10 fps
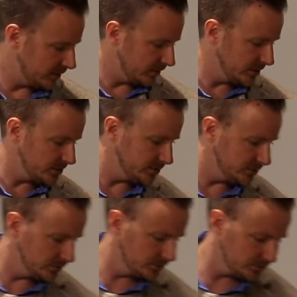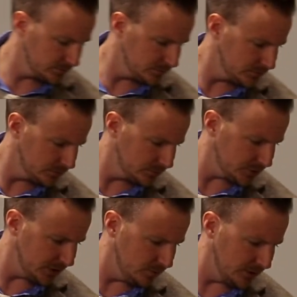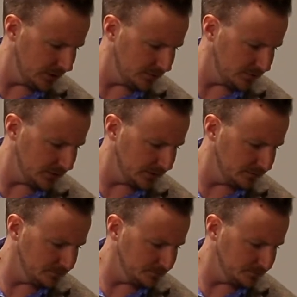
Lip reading: wanted to show you one other thing,